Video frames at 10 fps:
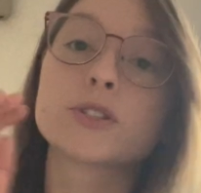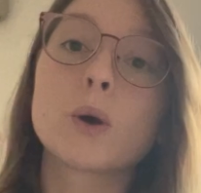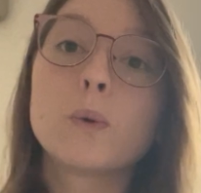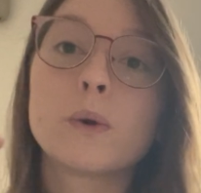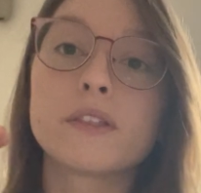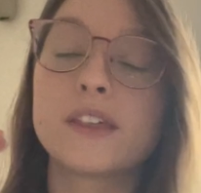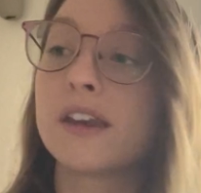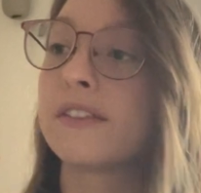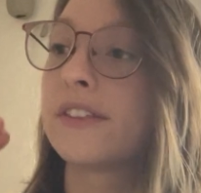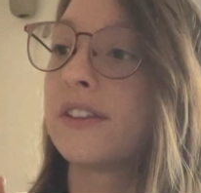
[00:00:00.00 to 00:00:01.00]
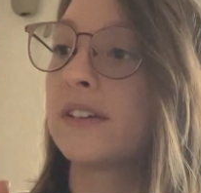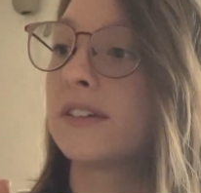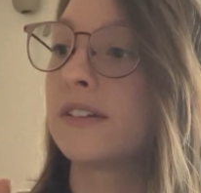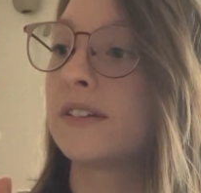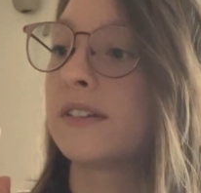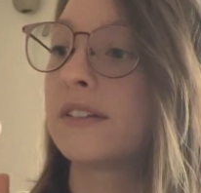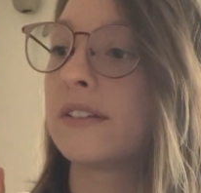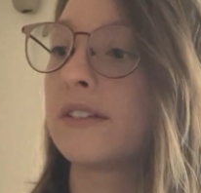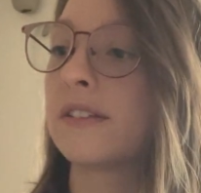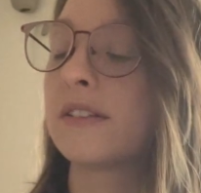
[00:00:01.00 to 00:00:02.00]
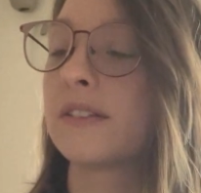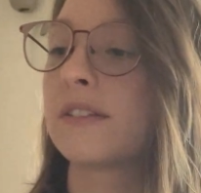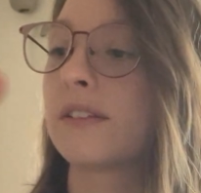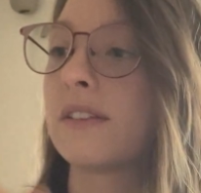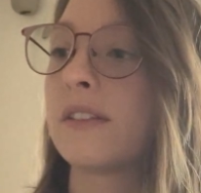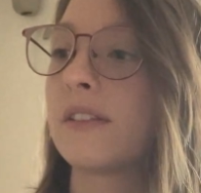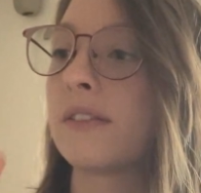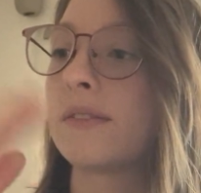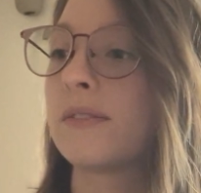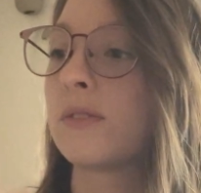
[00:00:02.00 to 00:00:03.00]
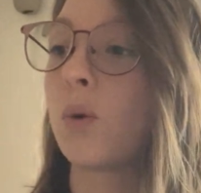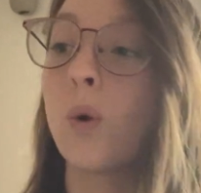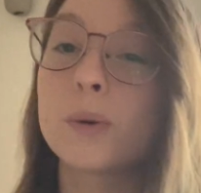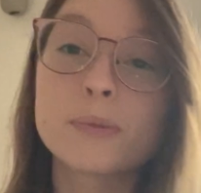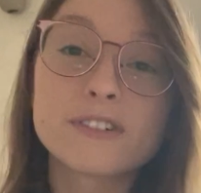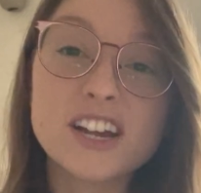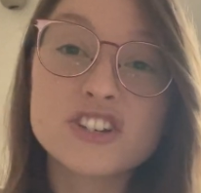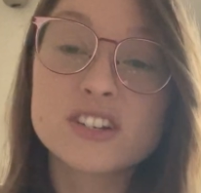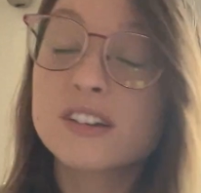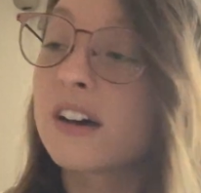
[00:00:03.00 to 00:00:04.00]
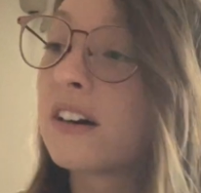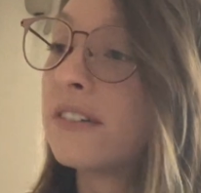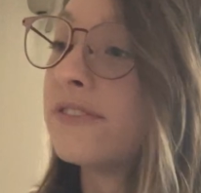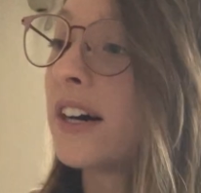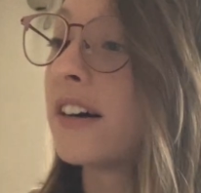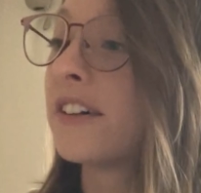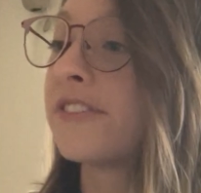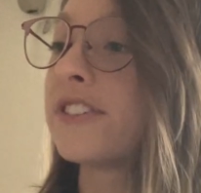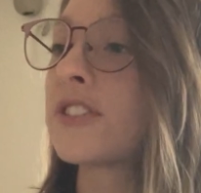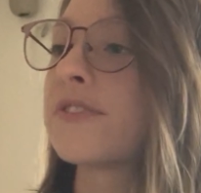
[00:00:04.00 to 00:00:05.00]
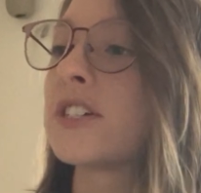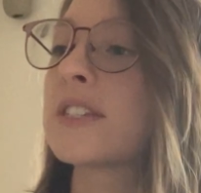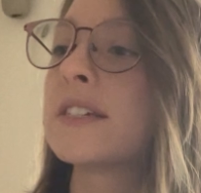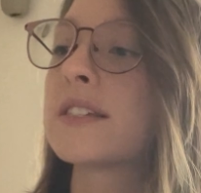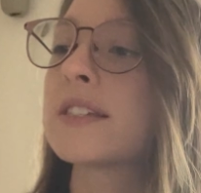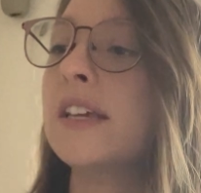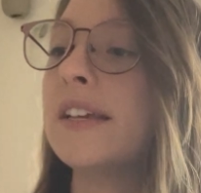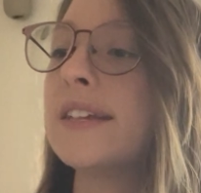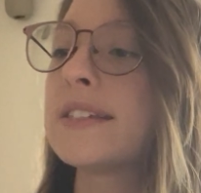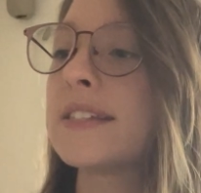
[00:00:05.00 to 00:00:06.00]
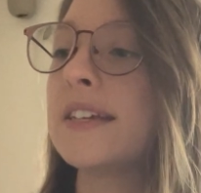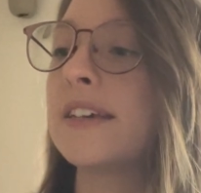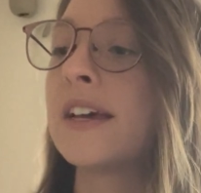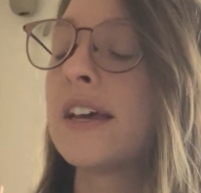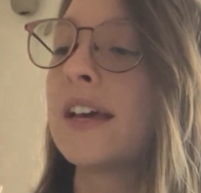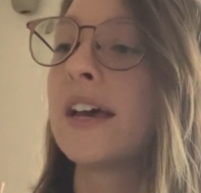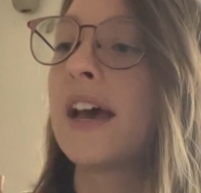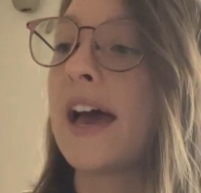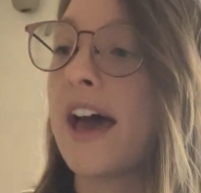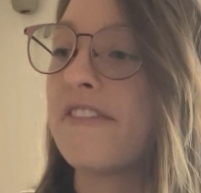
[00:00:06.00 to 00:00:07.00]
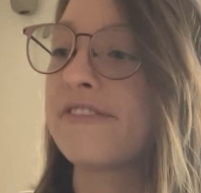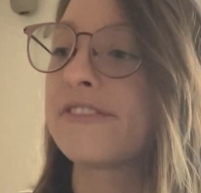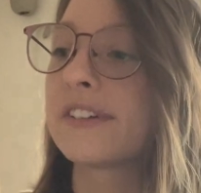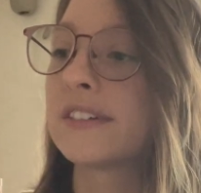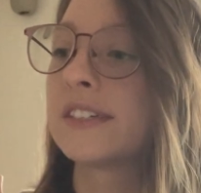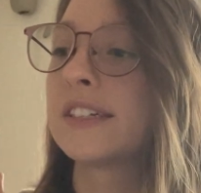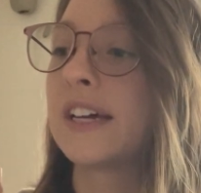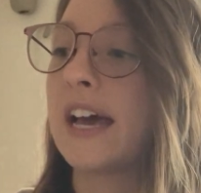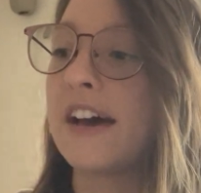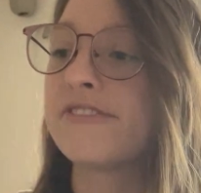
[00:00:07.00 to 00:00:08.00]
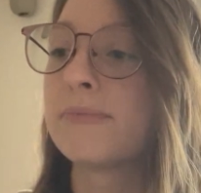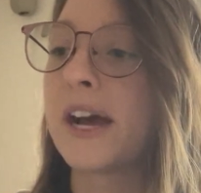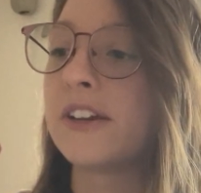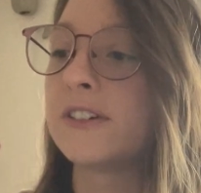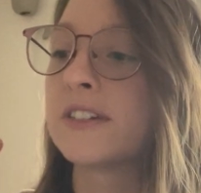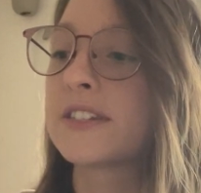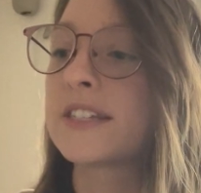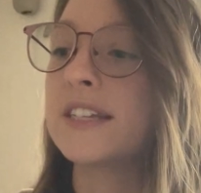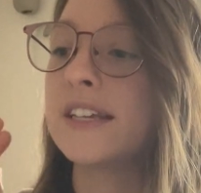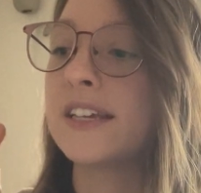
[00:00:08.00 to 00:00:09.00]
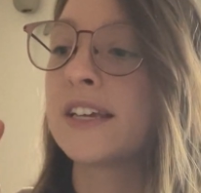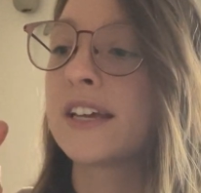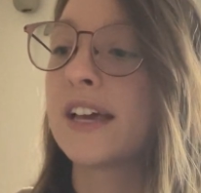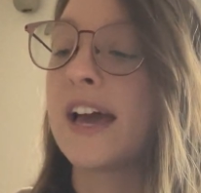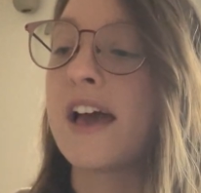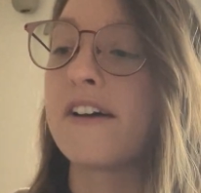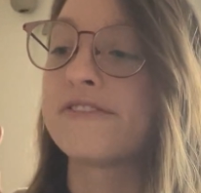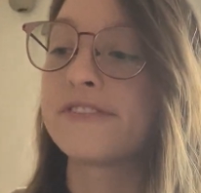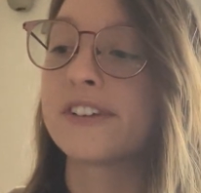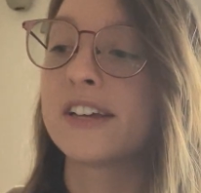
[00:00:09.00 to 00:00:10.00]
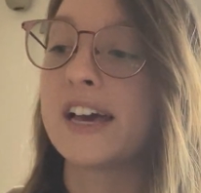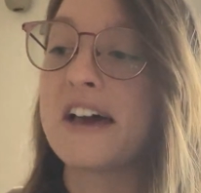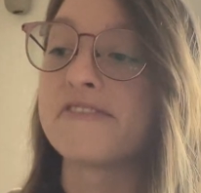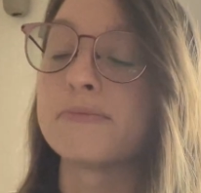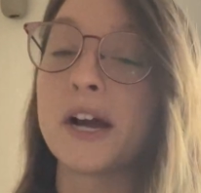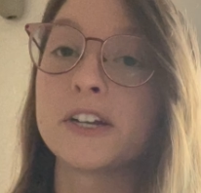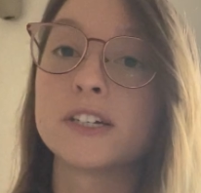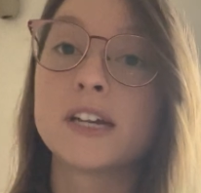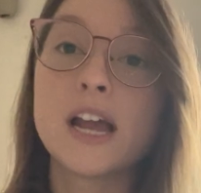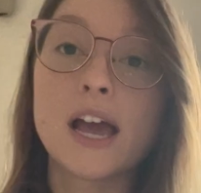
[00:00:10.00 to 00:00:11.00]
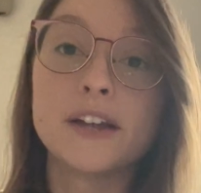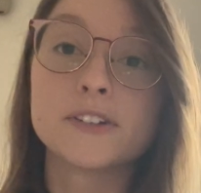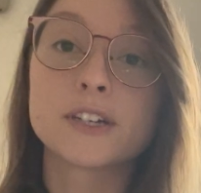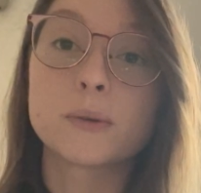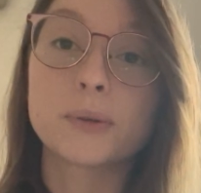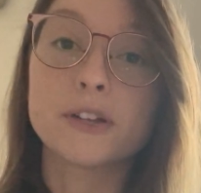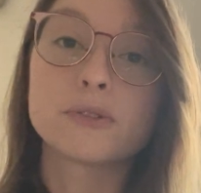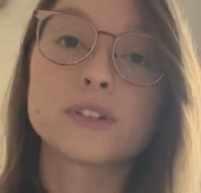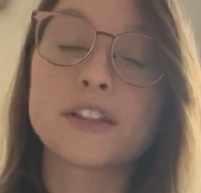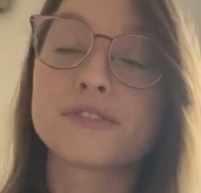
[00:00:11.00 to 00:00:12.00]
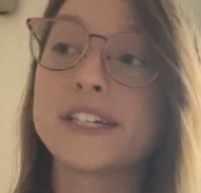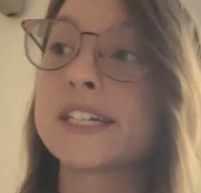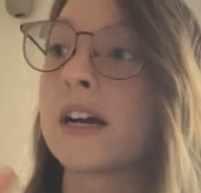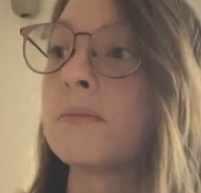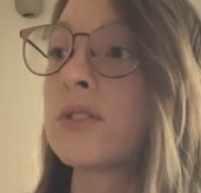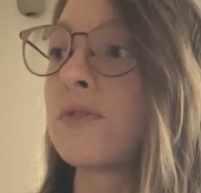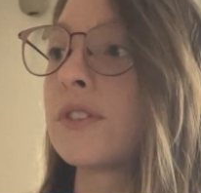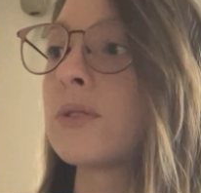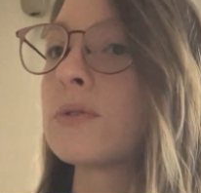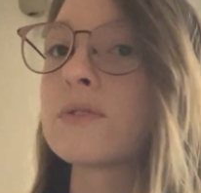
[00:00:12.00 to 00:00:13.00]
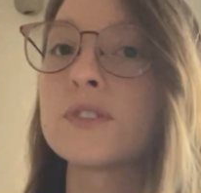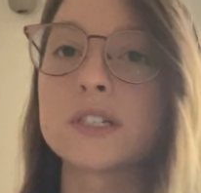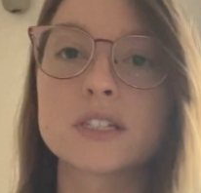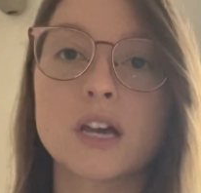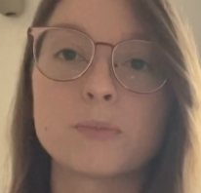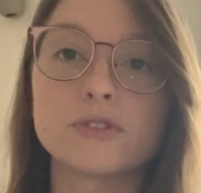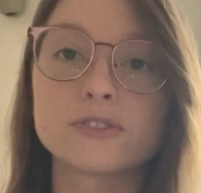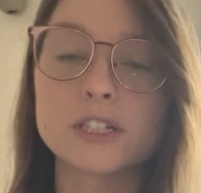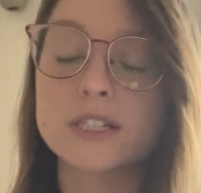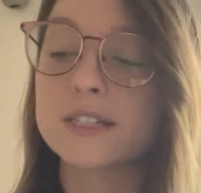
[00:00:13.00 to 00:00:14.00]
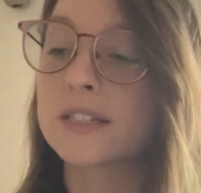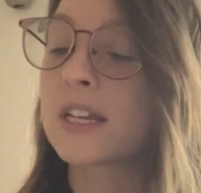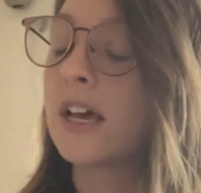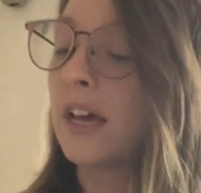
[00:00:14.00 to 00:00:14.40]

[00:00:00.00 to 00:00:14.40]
so then the chord progression of the first verse is C, E, C, F, F minor, C, F, F minor. And you're gonna play through that 3 times for those first couple verses.